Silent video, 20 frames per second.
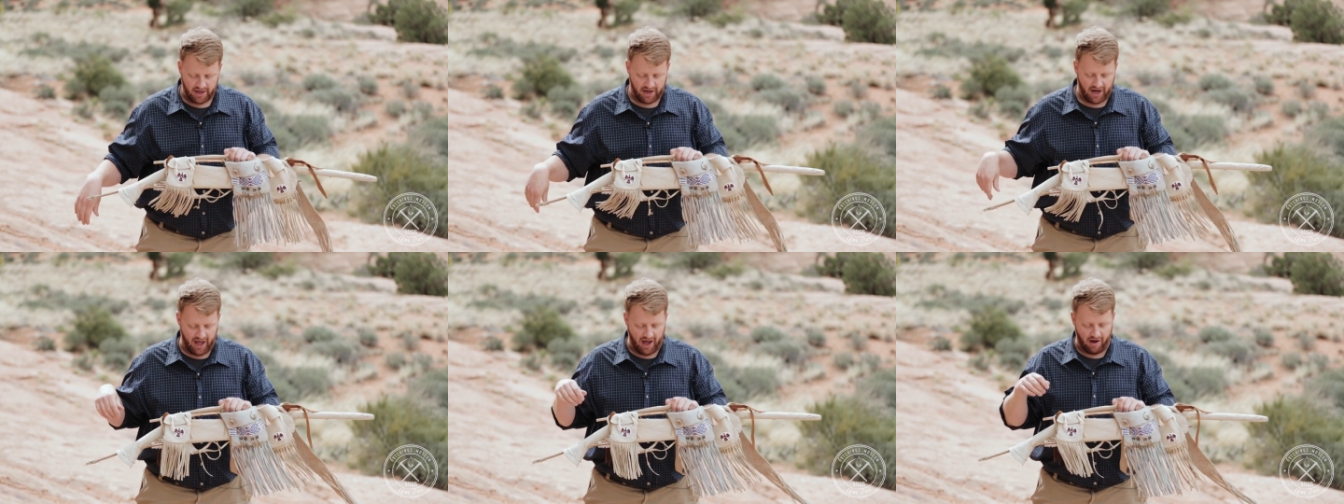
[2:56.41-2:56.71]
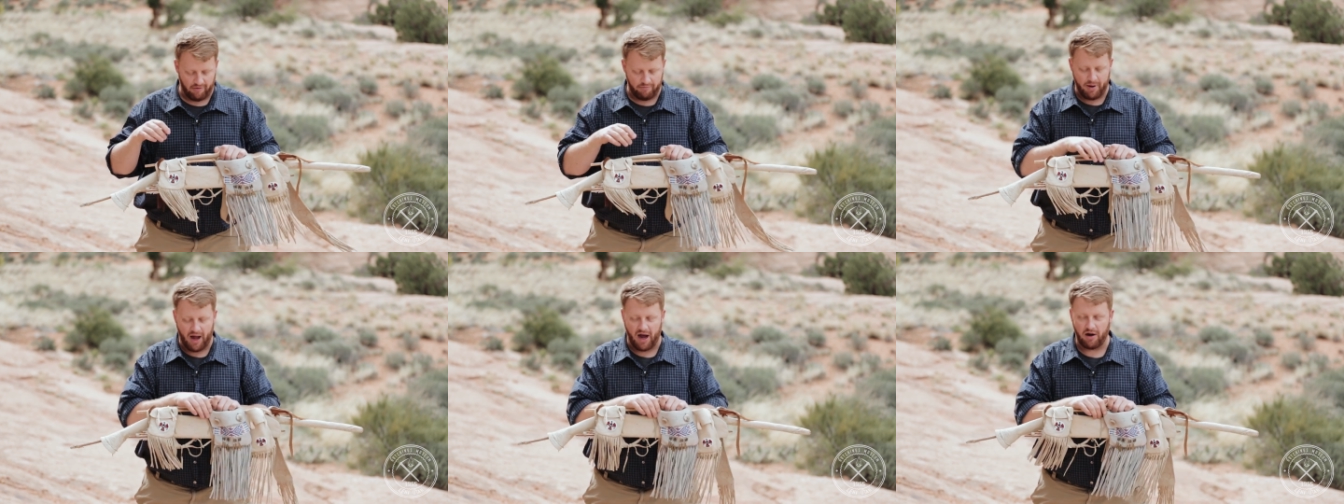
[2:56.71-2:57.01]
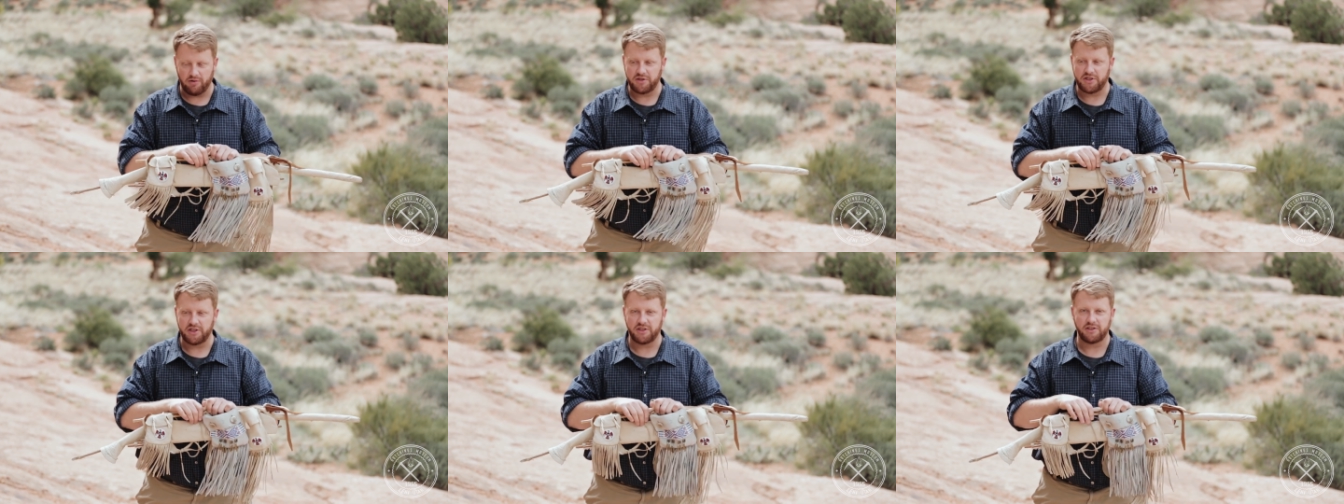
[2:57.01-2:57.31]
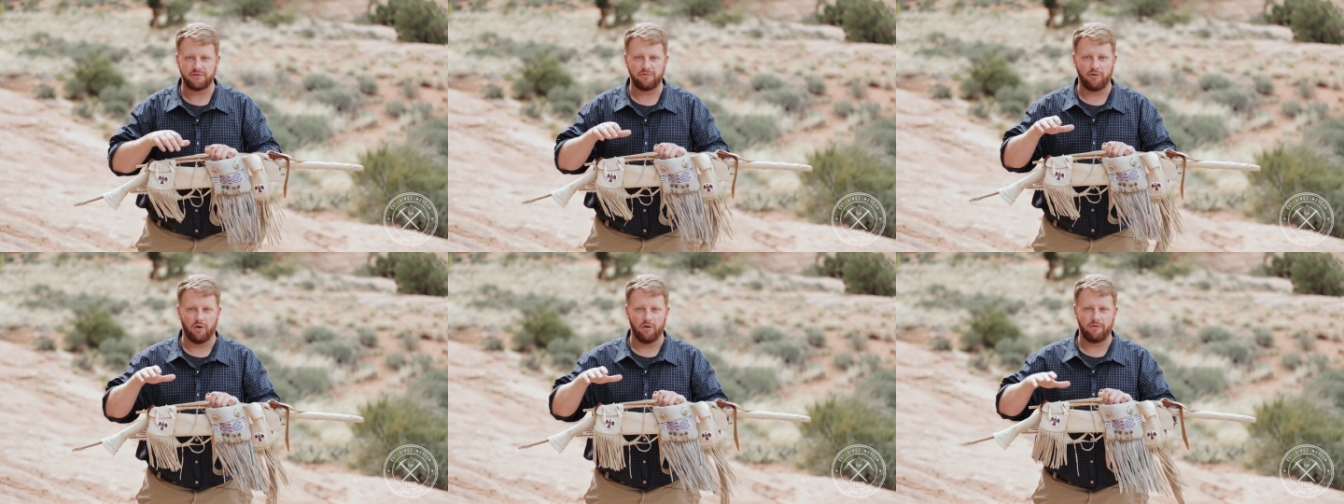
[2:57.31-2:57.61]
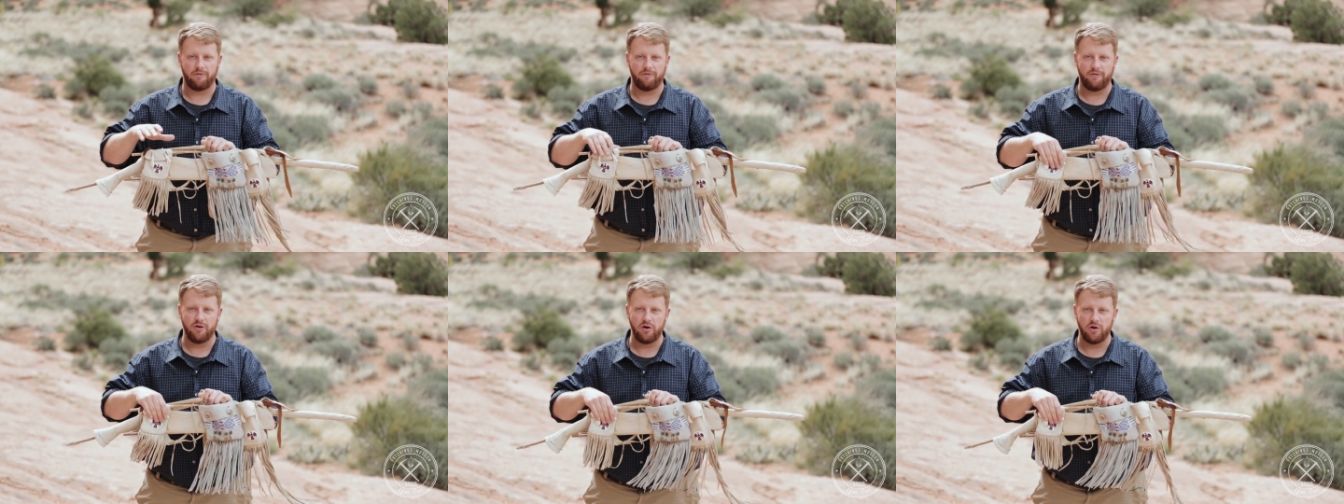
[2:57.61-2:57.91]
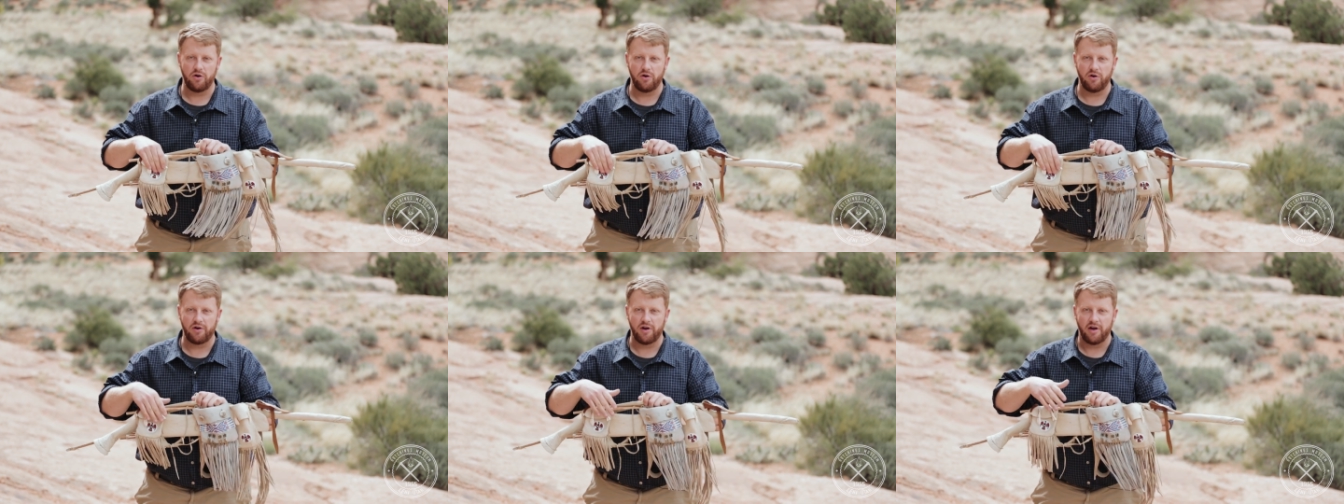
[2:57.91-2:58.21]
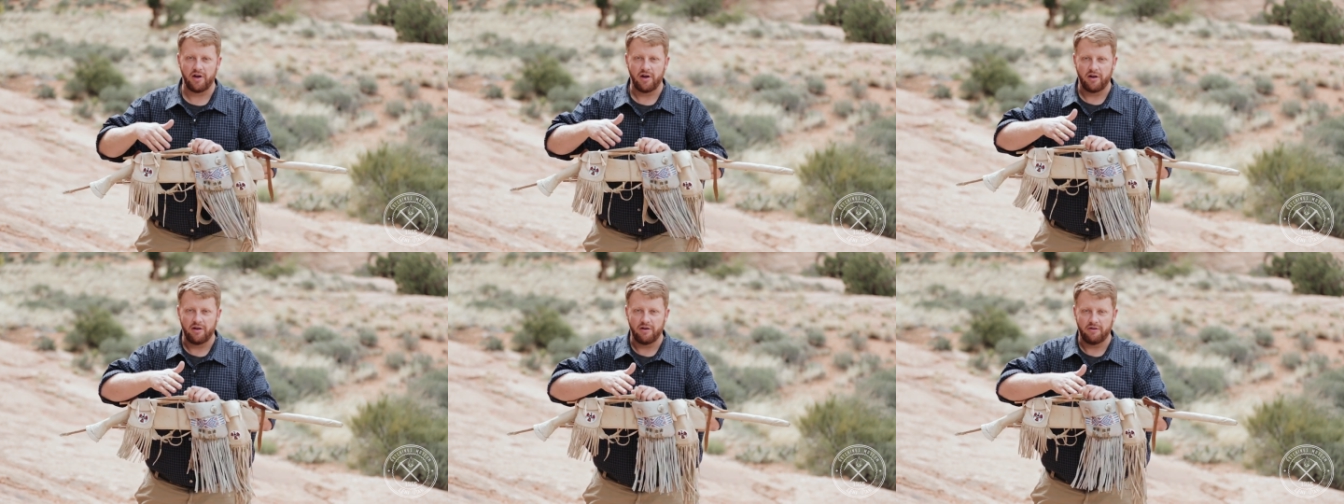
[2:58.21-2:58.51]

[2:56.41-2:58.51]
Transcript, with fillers: and I have pouches for food,